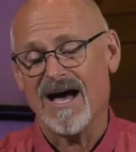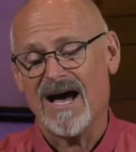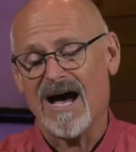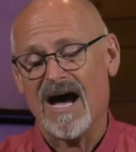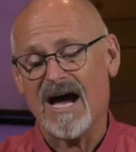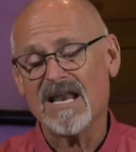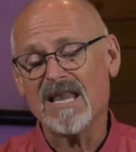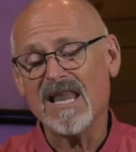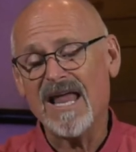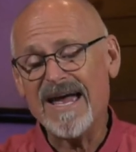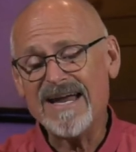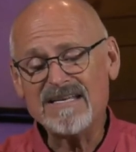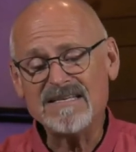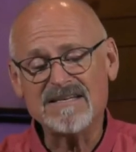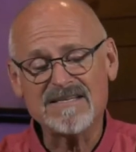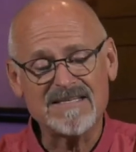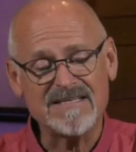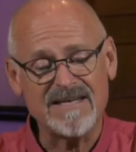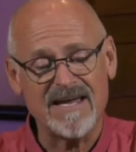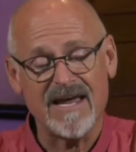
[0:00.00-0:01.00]
I'd like
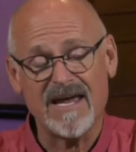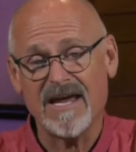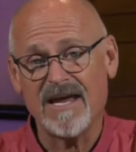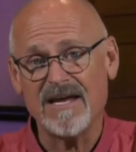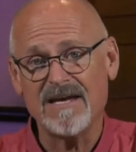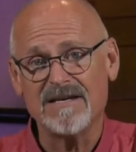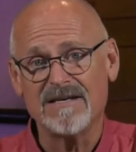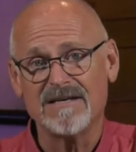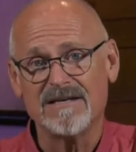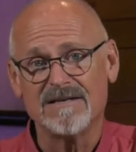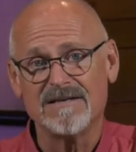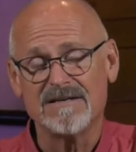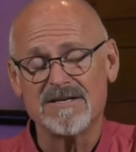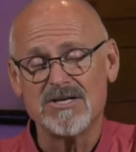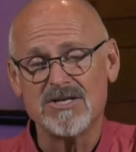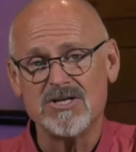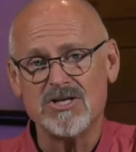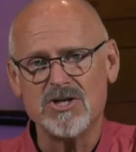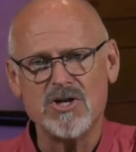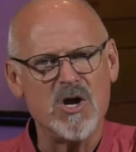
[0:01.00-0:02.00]
to say
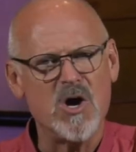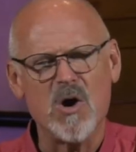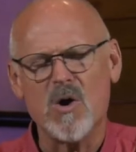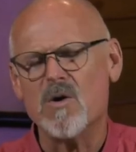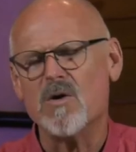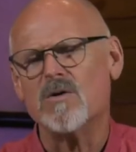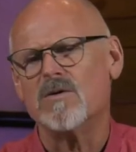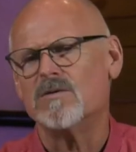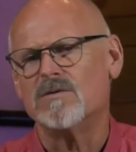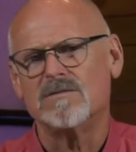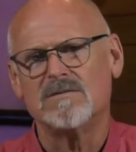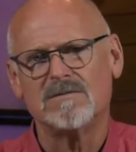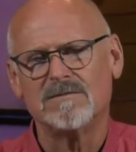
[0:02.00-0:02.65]
no.